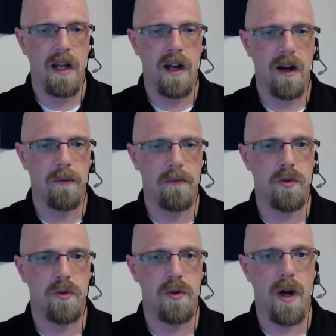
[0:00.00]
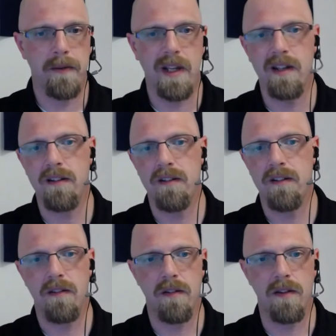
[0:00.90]
to update
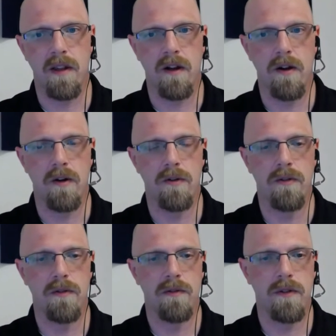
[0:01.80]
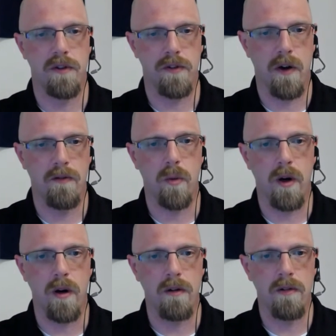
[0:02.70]
the
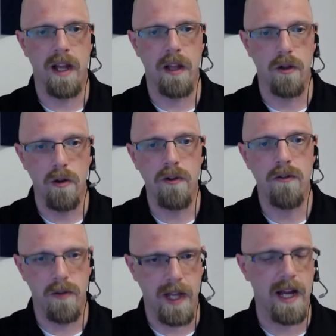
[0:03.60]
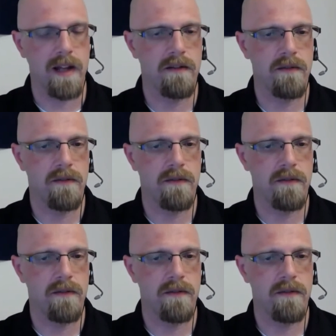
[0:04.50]
software that looks for that